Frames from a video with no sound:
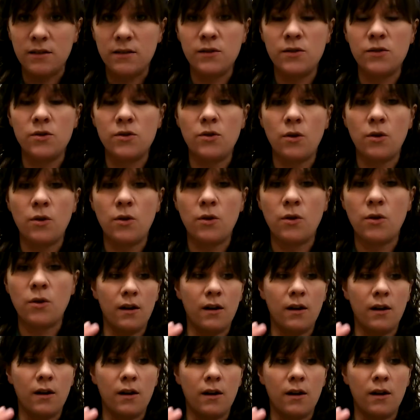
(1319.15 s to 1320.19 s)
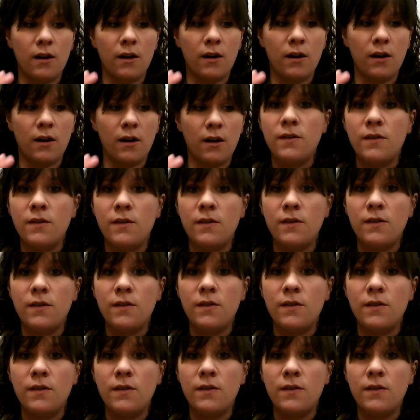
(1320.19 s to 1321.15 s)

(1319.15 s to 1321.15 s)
So they are in there.